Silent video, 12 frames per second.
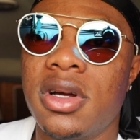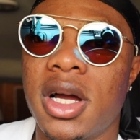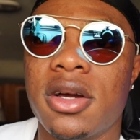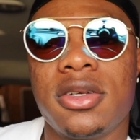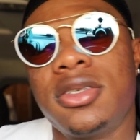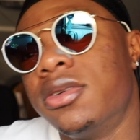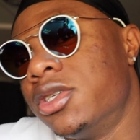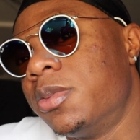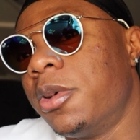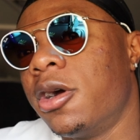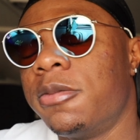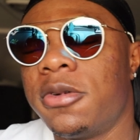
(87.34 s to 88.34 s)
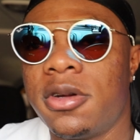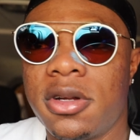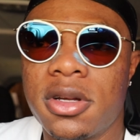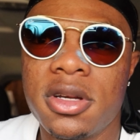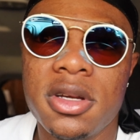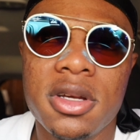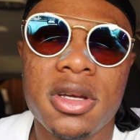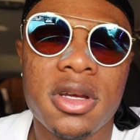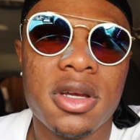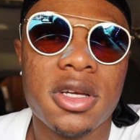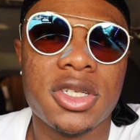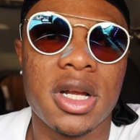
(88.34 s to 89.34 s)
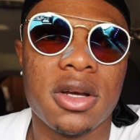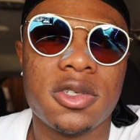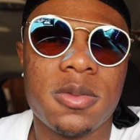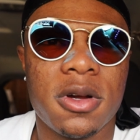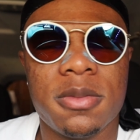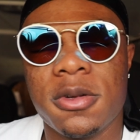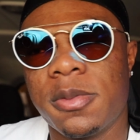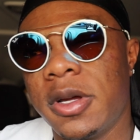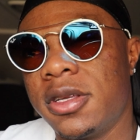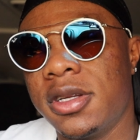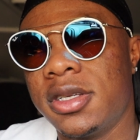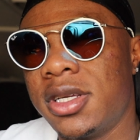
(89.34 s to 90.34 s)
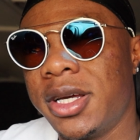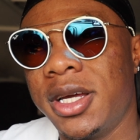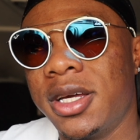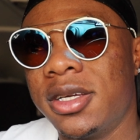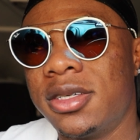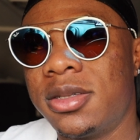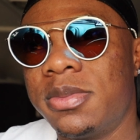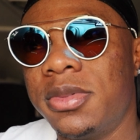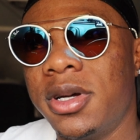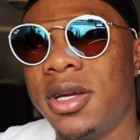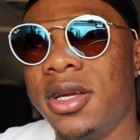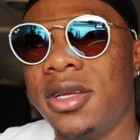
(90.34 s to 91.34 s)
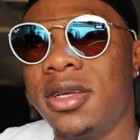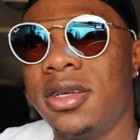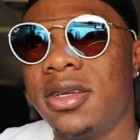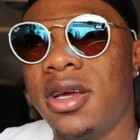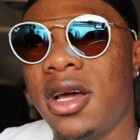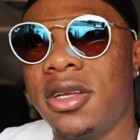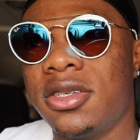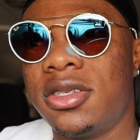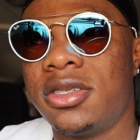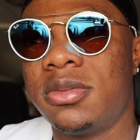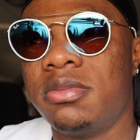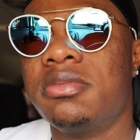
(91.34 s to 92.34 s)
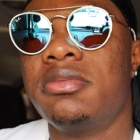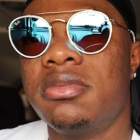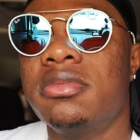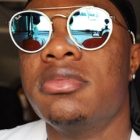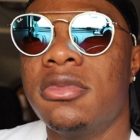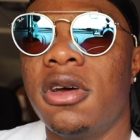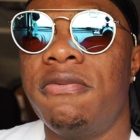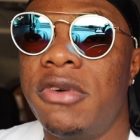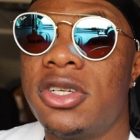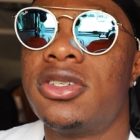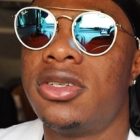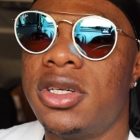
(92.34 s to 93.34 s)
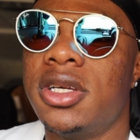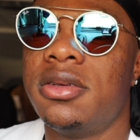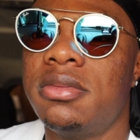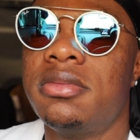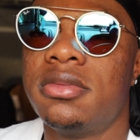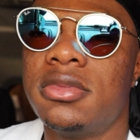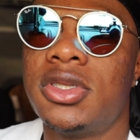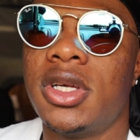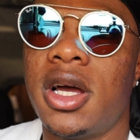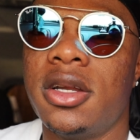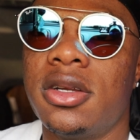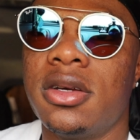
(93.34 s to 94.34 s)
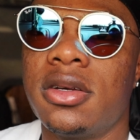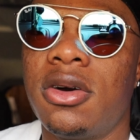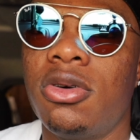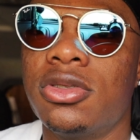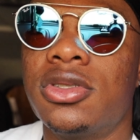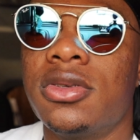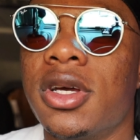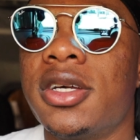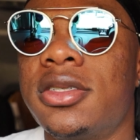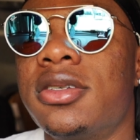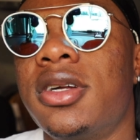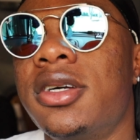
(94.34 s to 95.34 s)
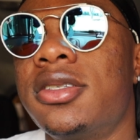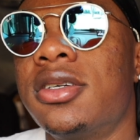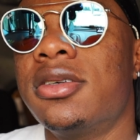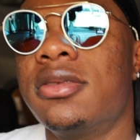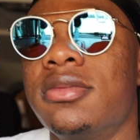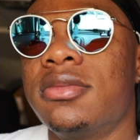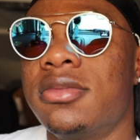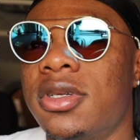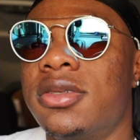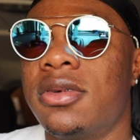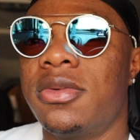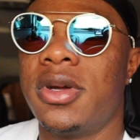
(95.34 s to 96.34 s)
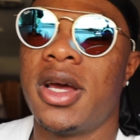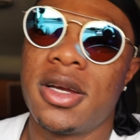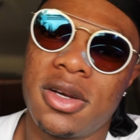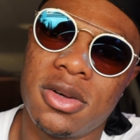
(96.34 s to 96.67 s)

I go to school in Spartanburg. Shout out Spartanburg Methodist, I guess, but I just officially signed to Coastal yesterday, so that's where we're at.